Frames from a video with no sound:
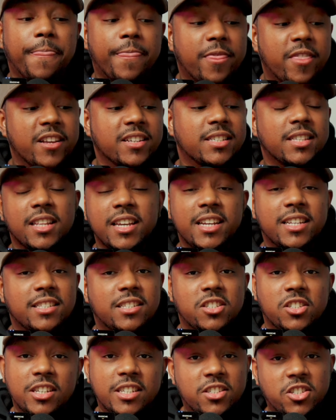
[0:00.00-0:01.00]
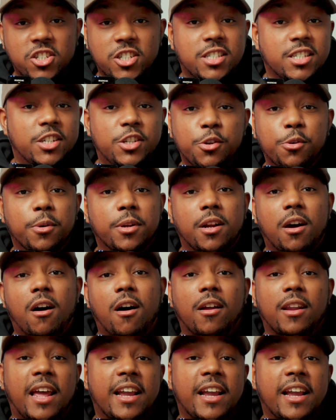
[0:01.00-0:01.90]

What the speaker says: this lens is just a do it all.